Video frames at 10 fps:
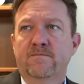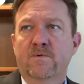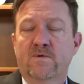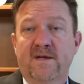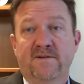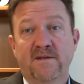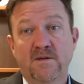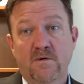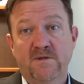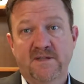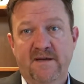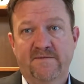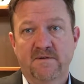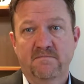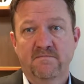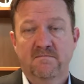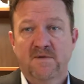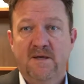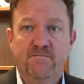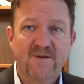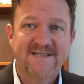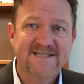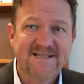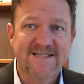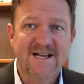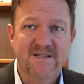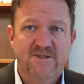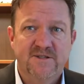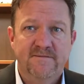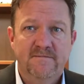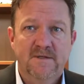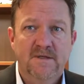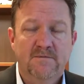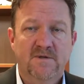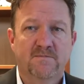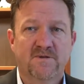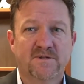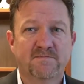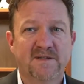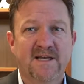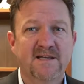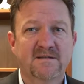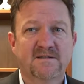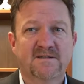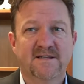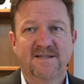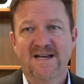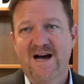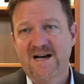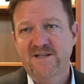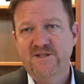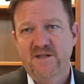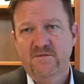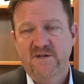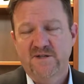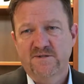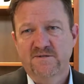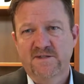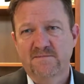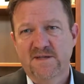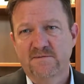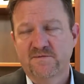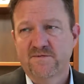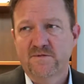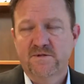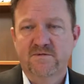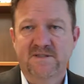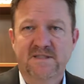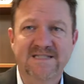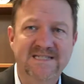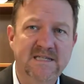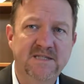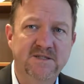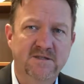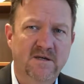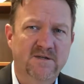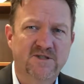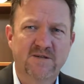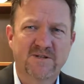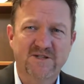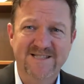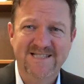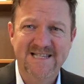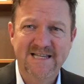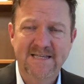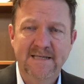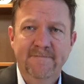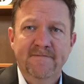Okay, then you also have to embrace technology. Because millennials and the I generation are sometimes referred to as the Generation Z.